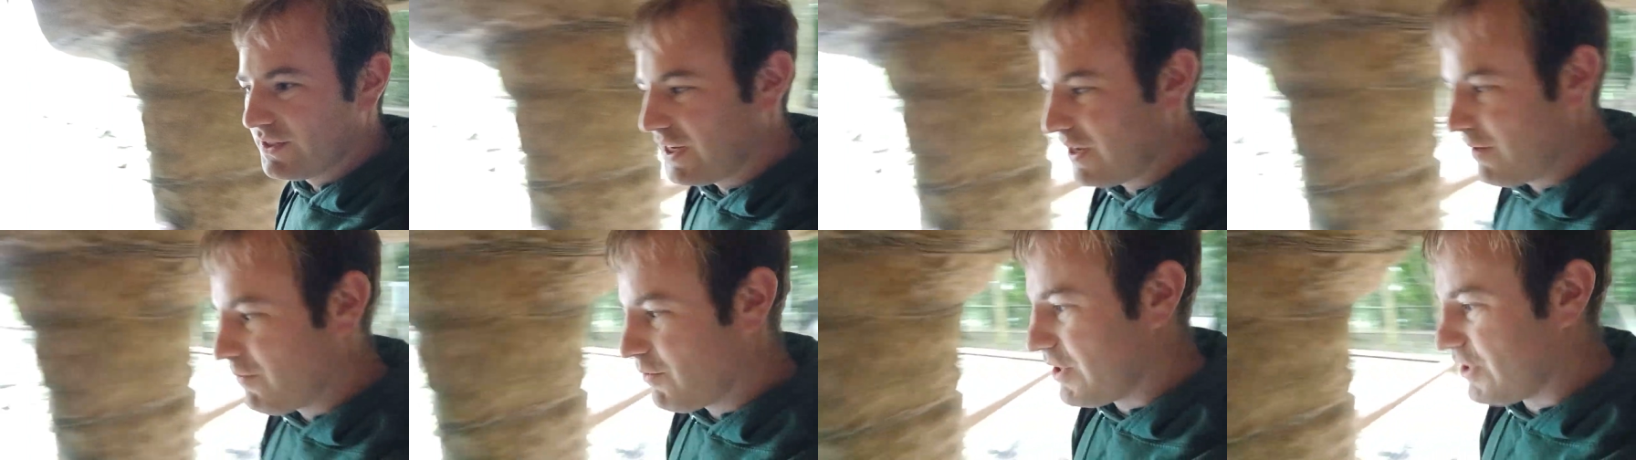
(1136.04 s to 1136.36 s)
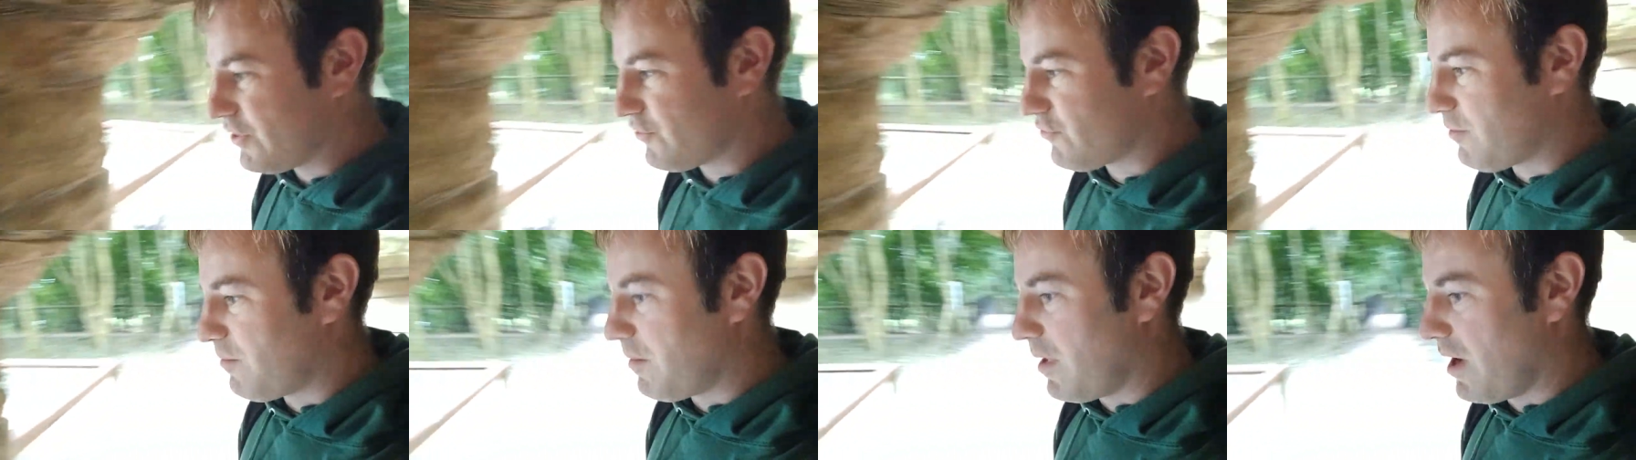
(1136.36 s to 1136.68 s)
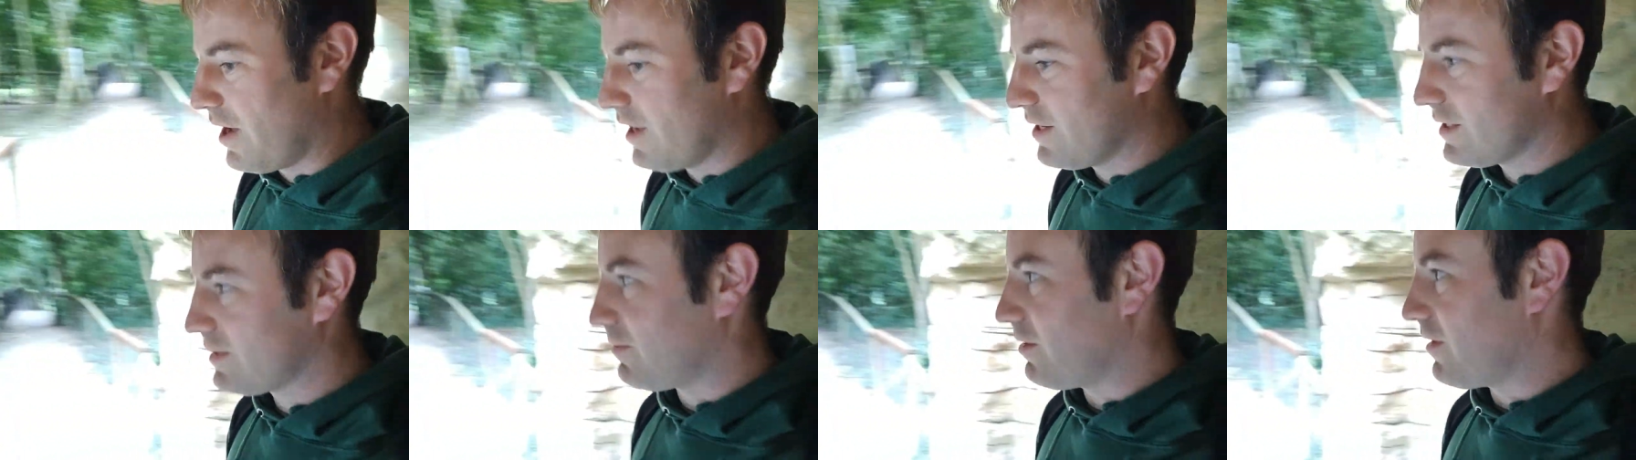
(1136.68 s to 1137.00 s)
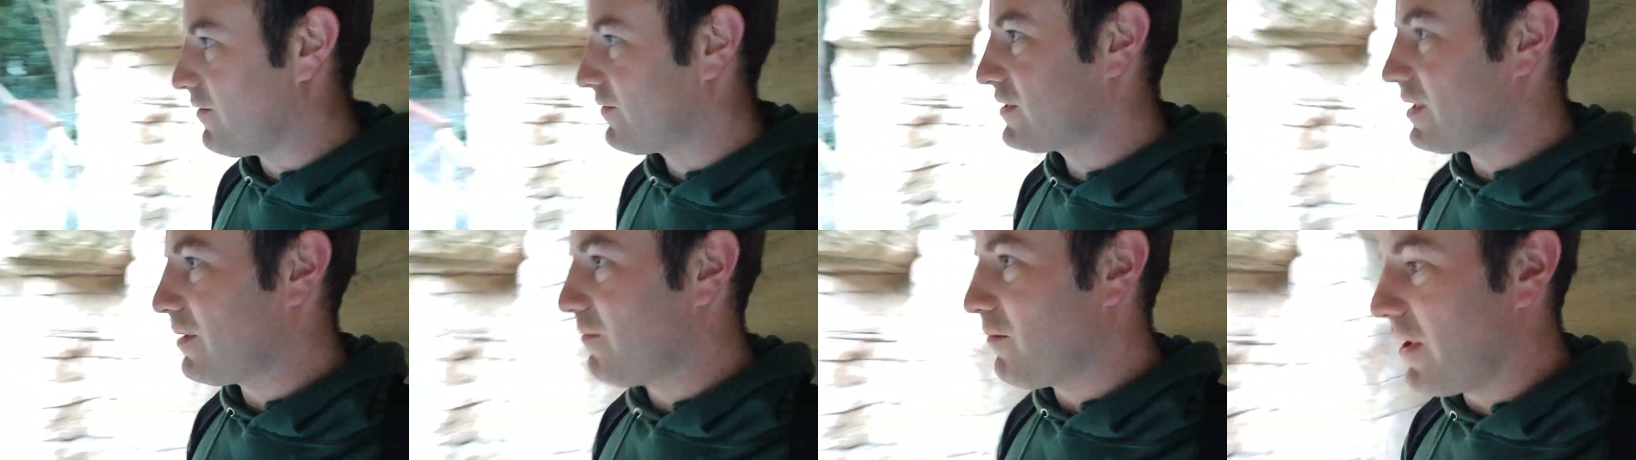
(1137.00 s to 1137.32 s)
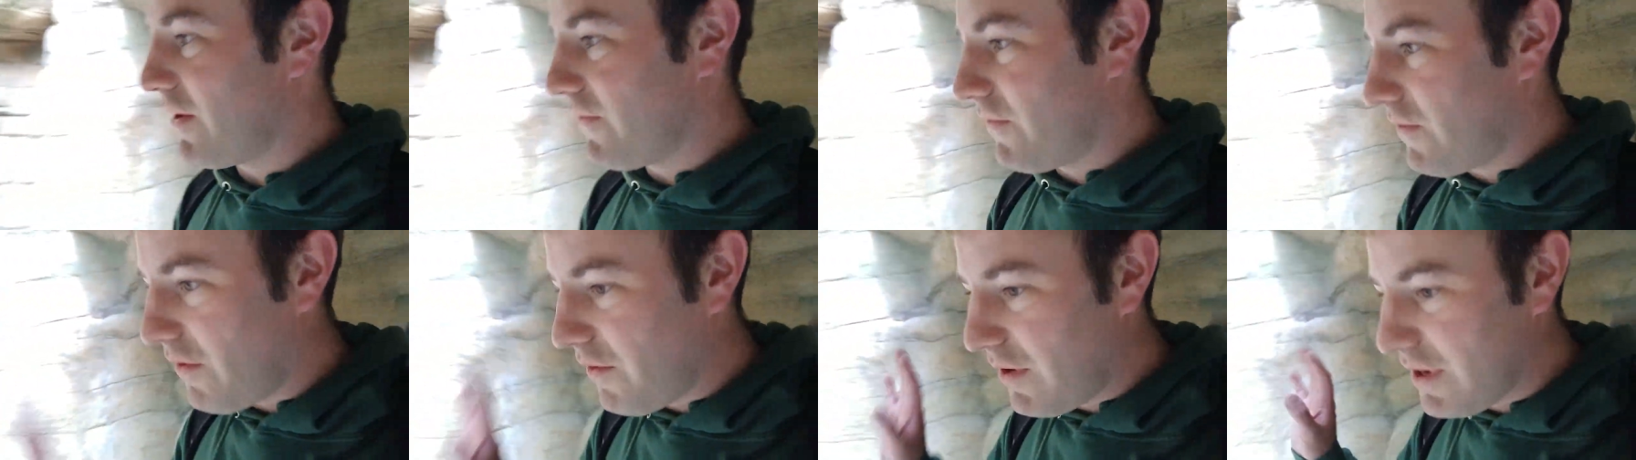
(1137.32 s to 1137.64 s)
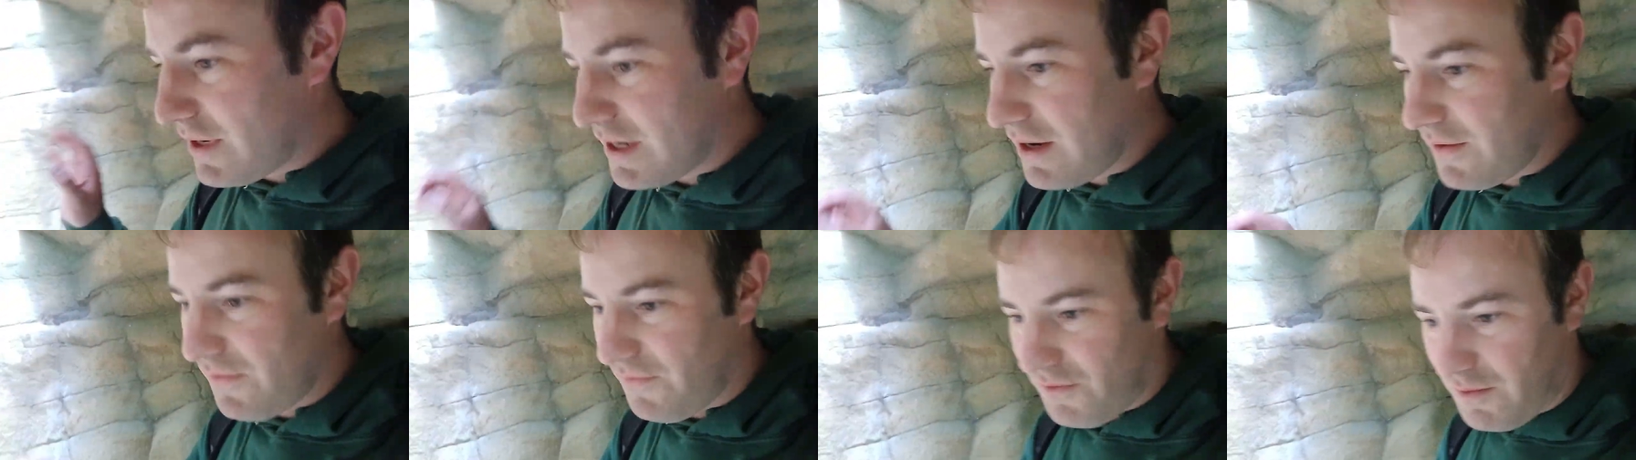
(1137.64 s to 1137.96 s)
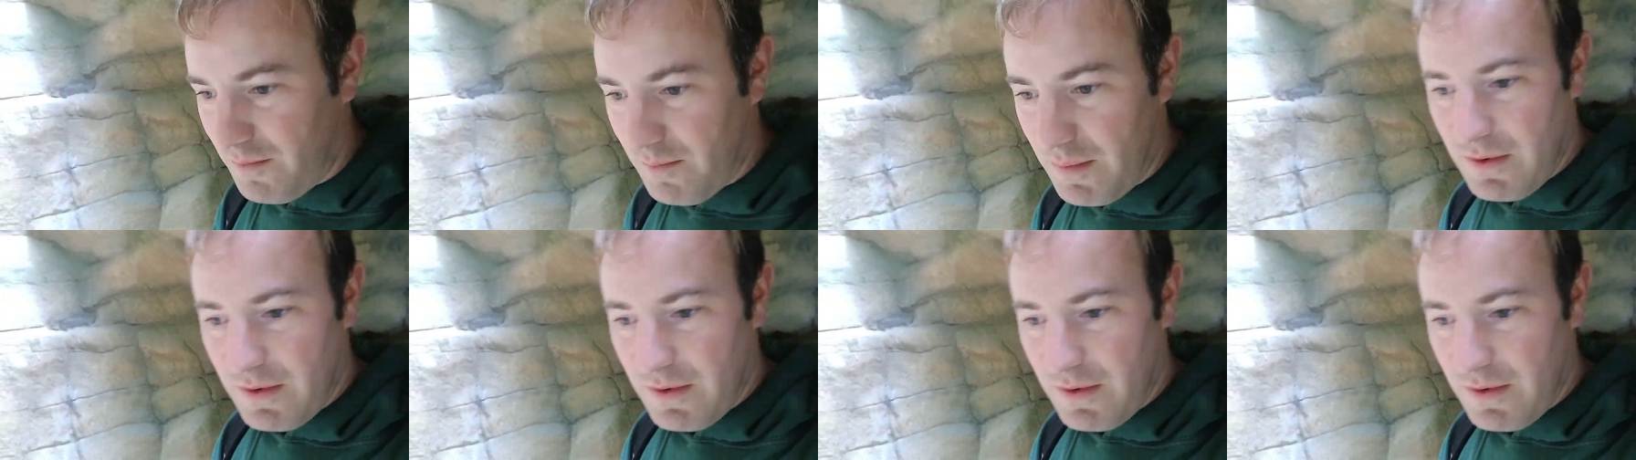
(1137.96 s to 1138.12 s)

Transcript: See what it reminds me of, somewhere very different,